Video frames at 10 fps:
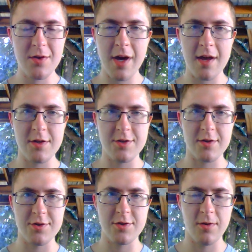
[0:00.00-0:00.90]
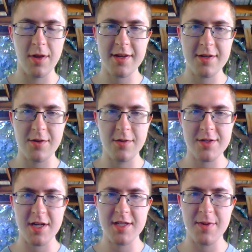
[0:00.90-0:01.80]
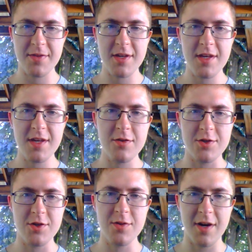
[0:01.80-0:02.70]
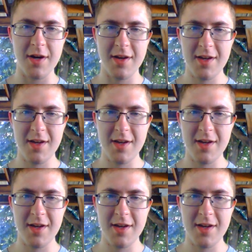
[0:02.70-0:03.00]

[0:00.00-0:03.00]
haters also like to criticize about the EU too, but